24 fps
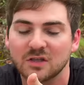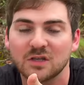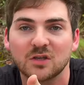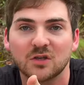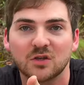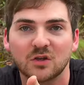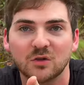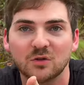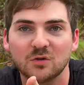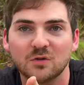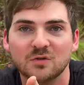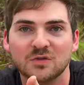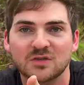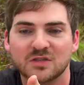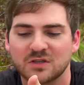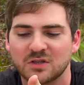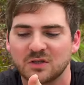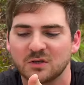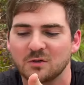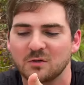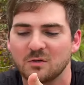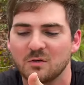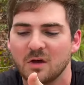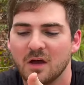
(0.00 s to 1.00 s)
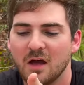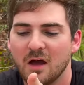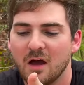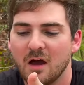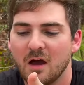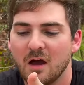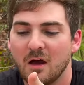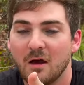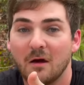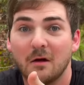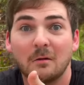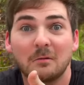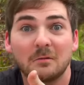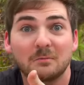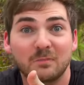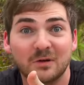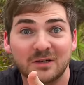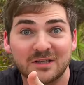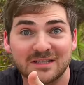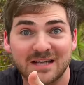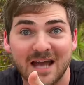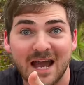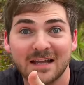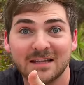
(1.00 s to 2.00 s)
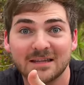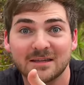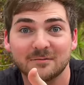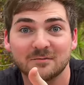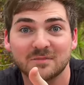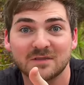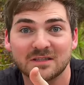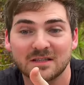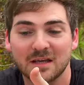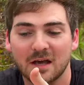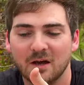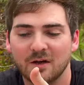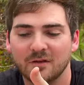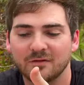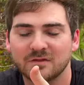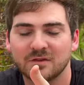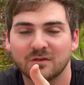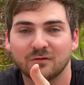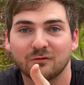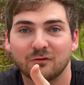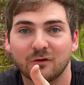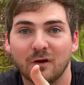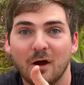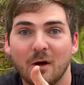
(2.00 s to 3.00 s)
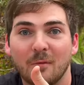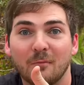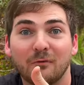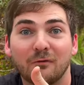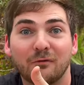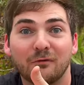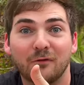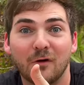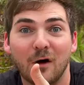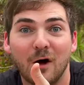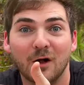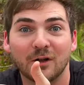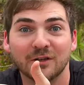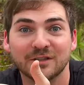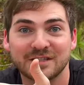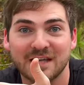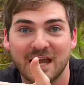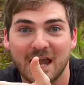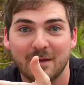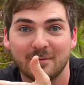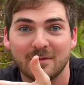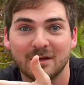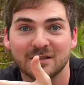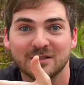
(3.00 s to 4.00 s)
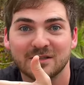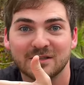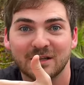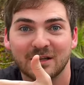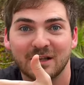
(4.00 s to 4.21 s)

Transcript: use to protect themselves from fall damage.